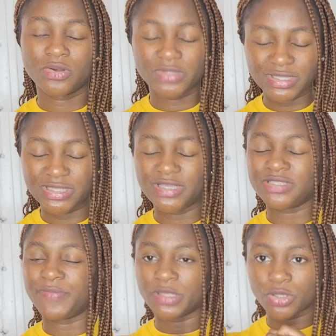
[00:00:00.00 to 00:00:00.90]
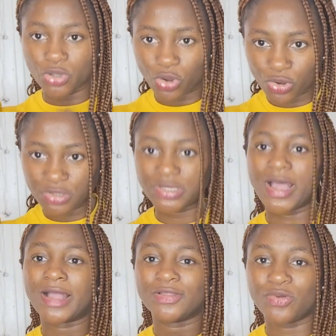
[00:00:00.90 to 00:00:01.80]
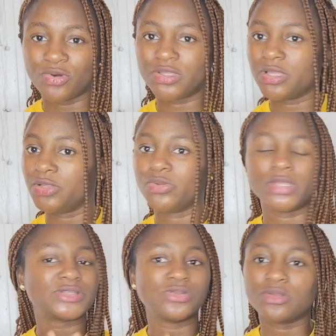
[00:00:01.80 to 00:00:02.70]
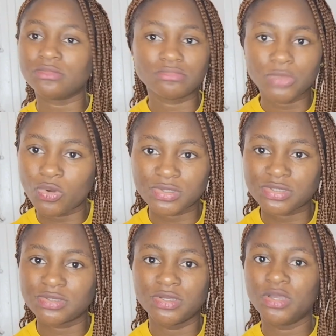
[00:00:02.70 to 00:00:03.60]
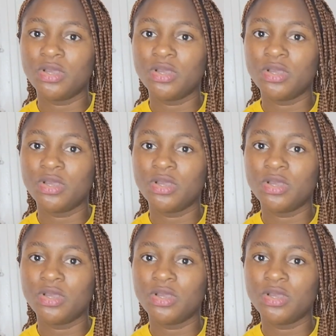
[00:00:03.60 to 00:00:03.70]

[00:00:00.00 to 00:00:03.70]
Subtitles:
honestly, it's been God and God alone. It's not us.